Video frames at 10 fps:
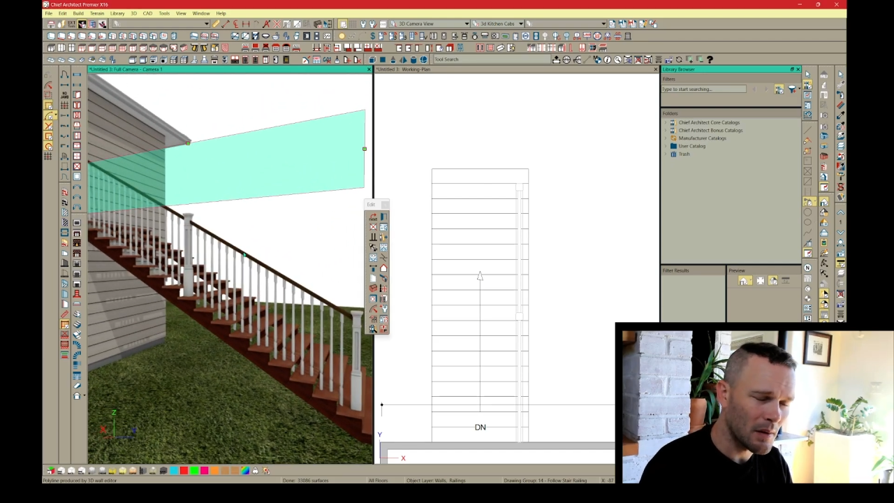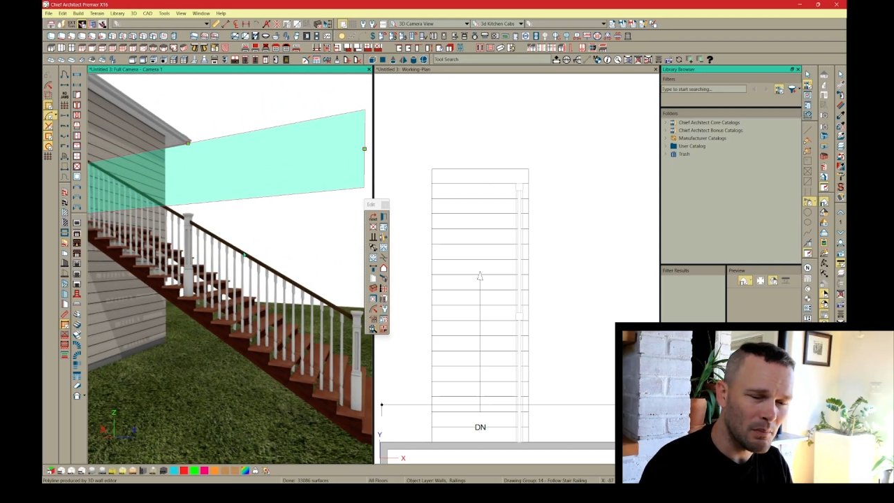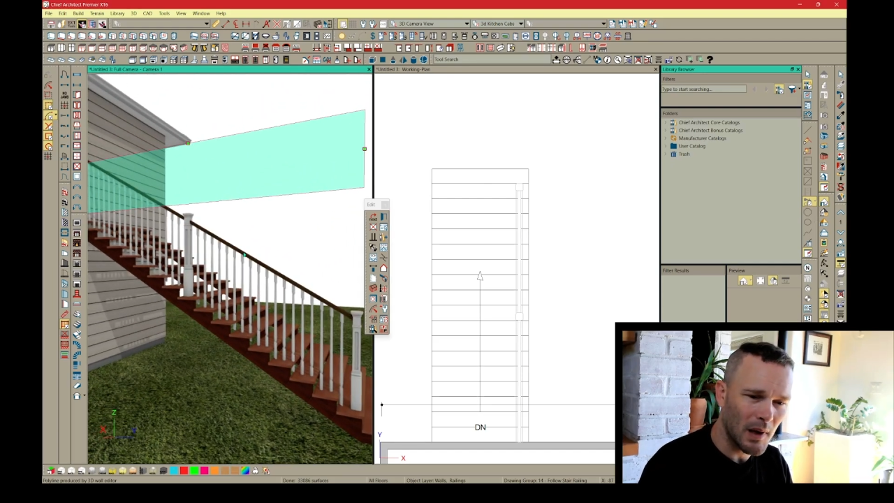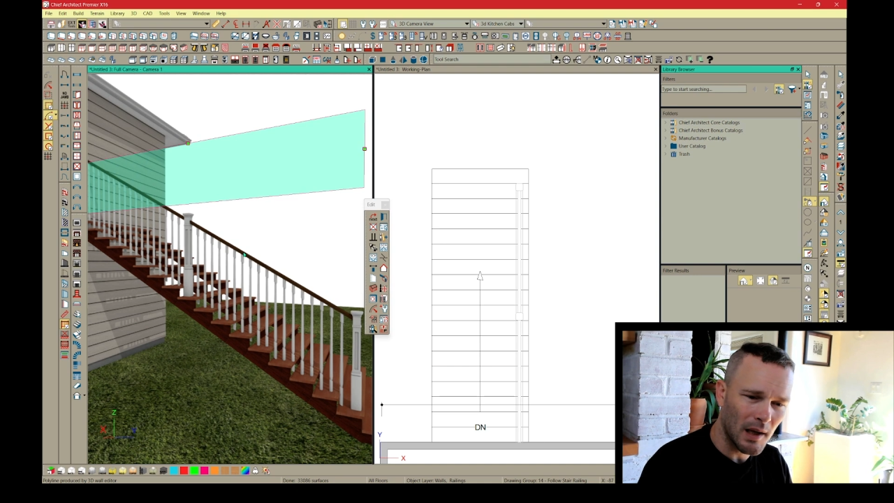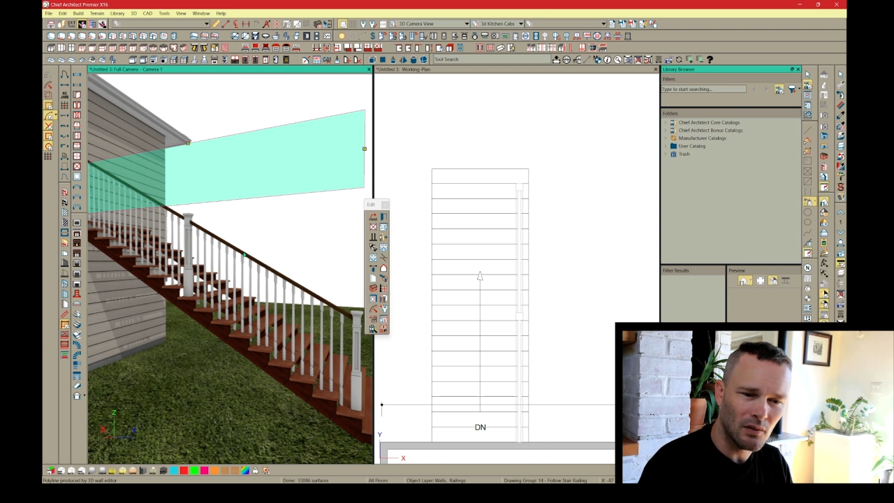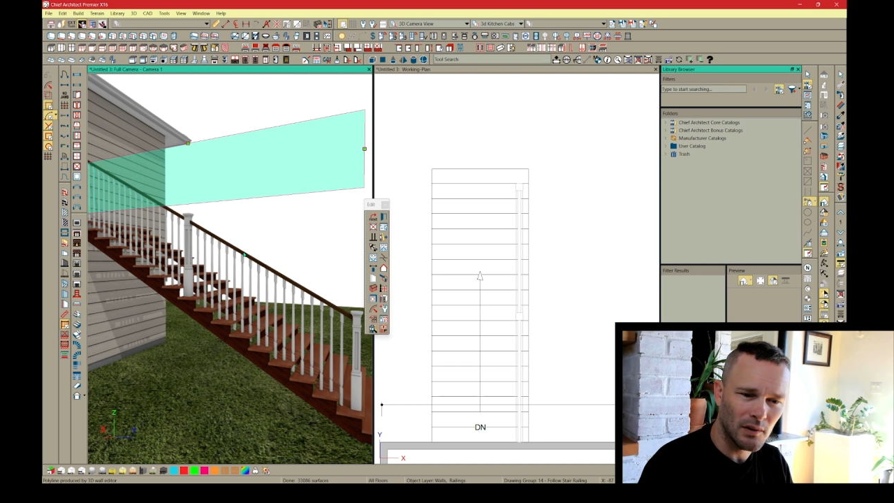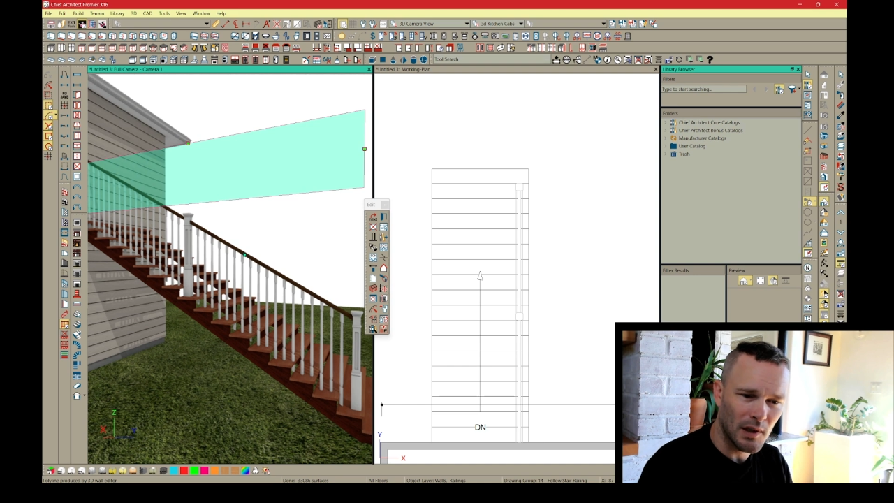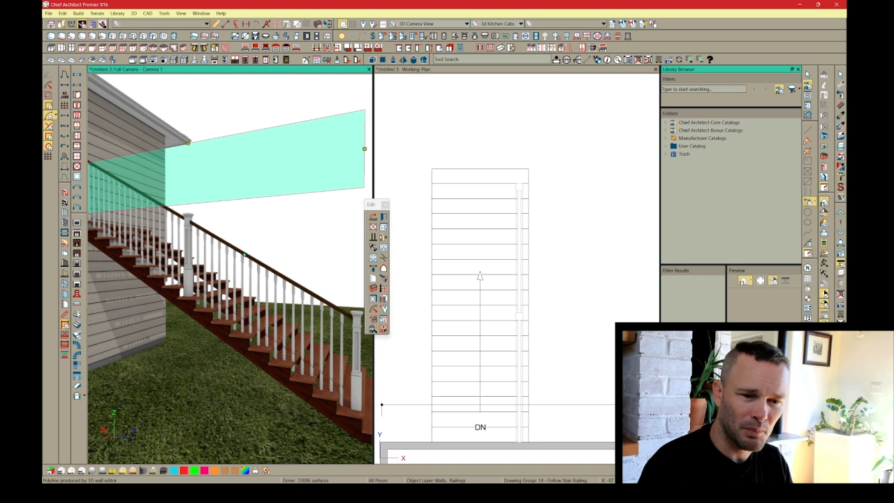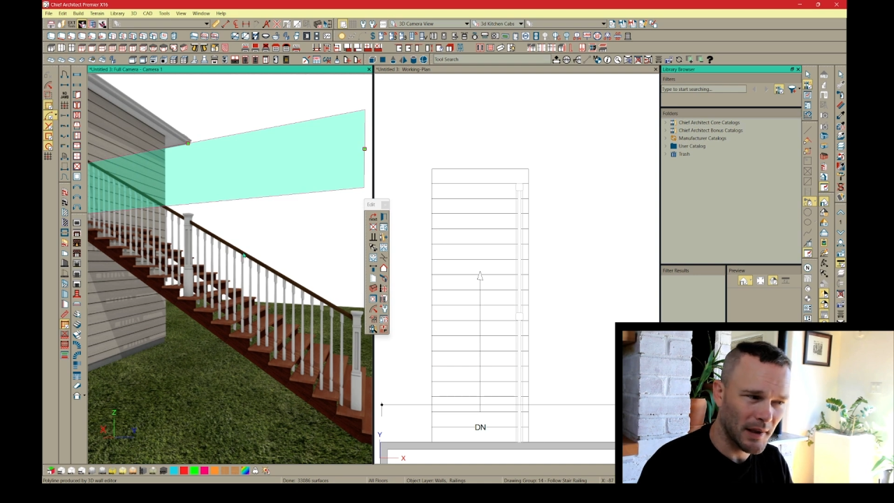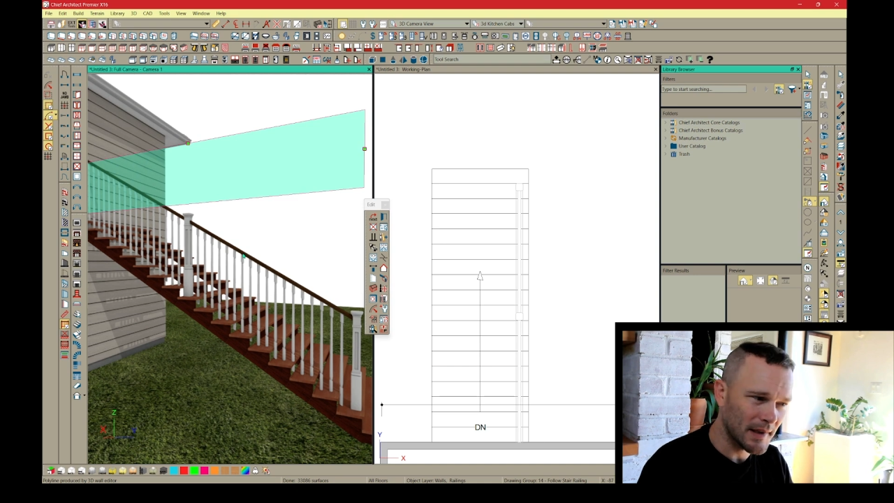and
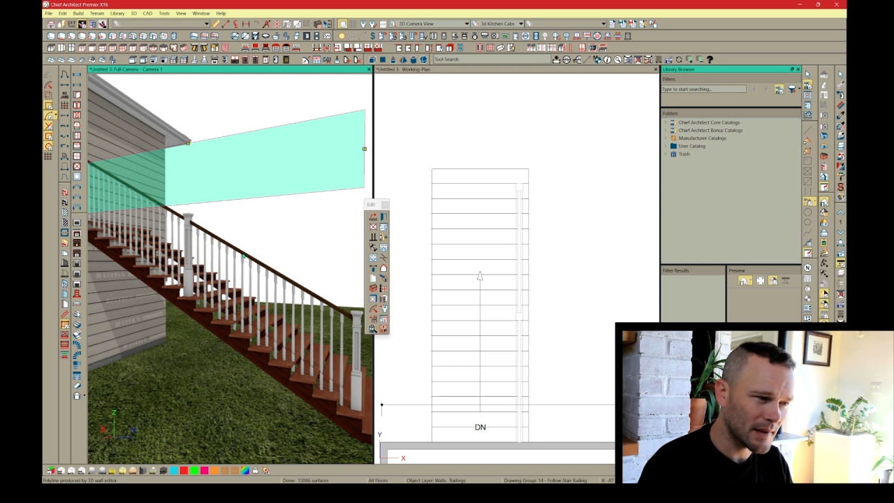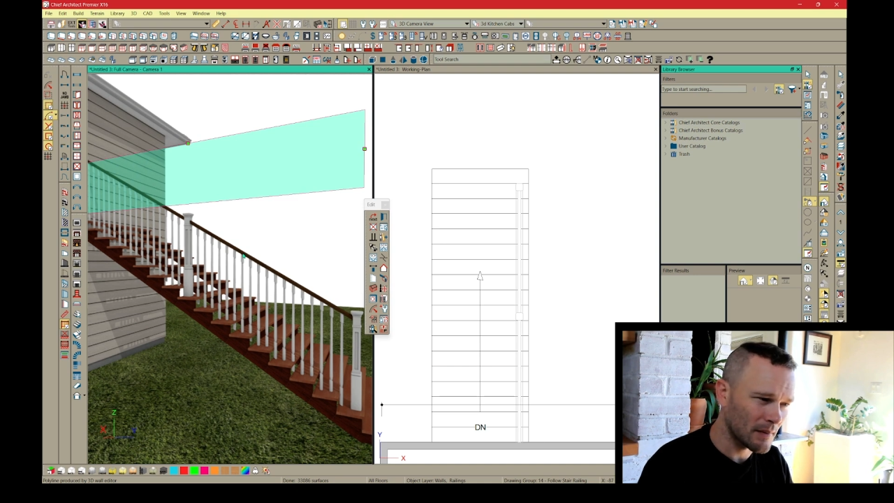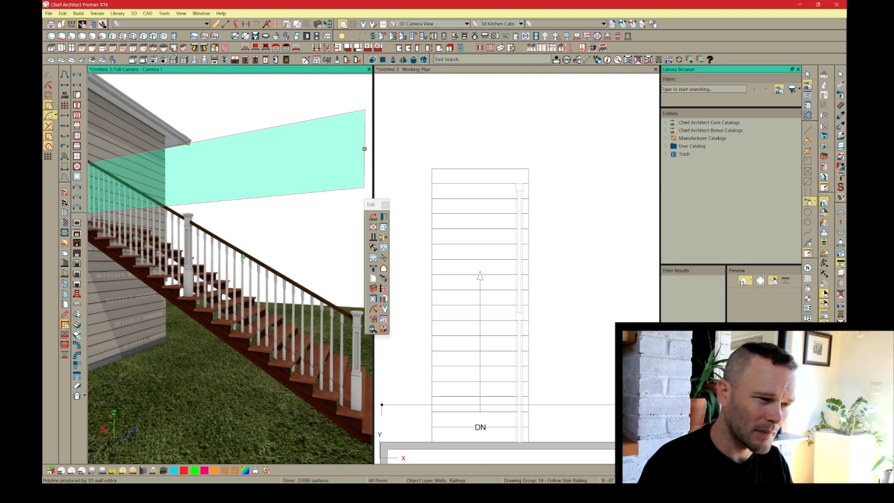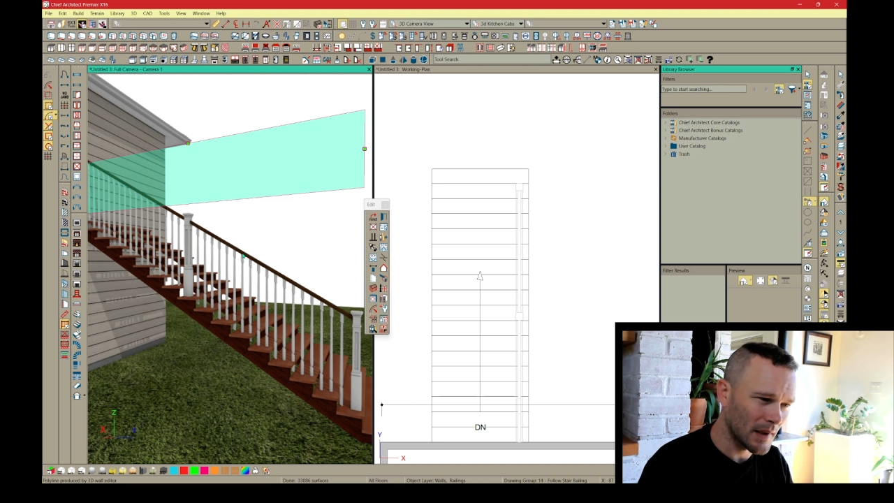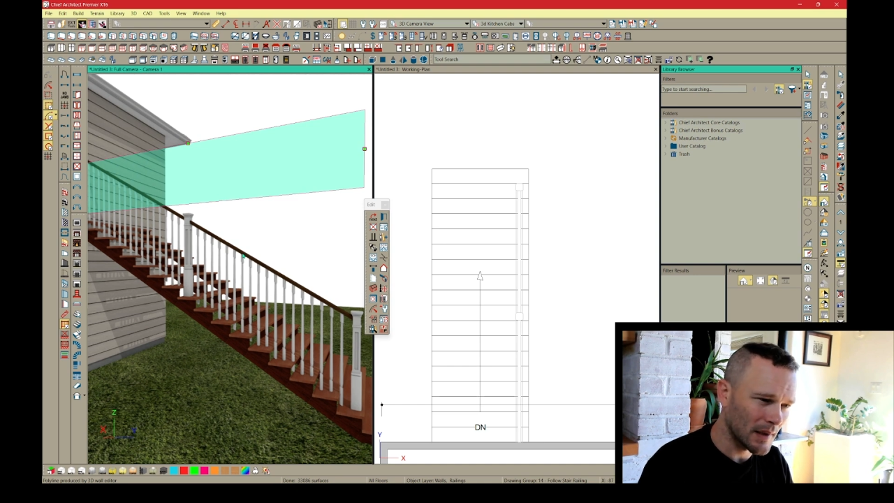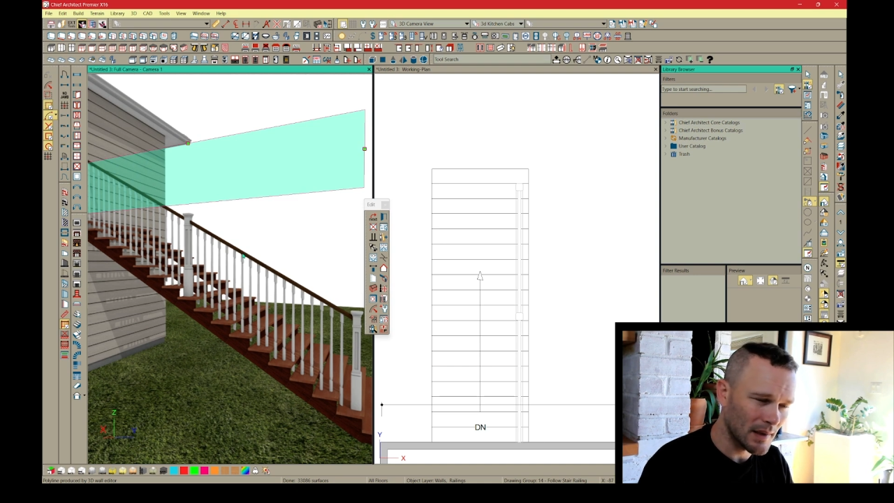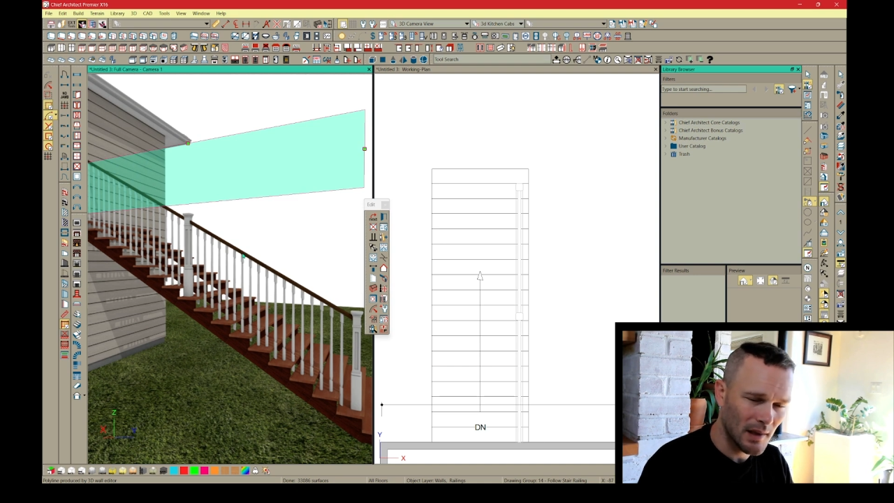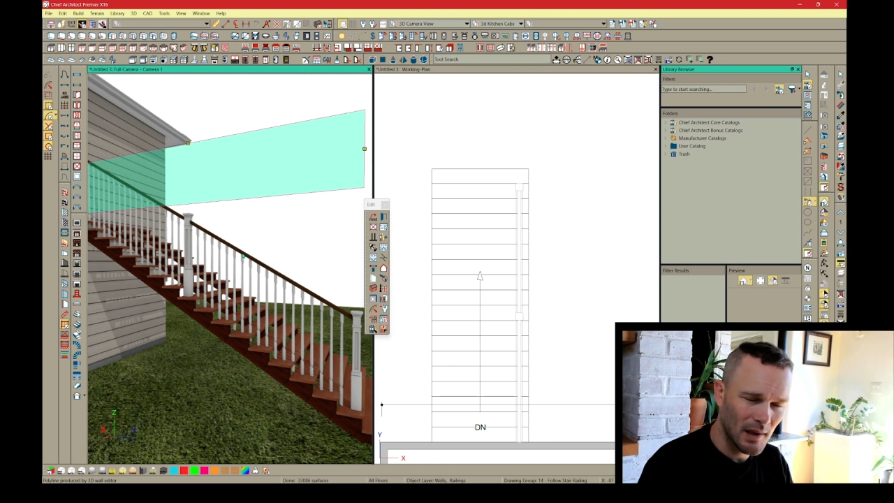manually place something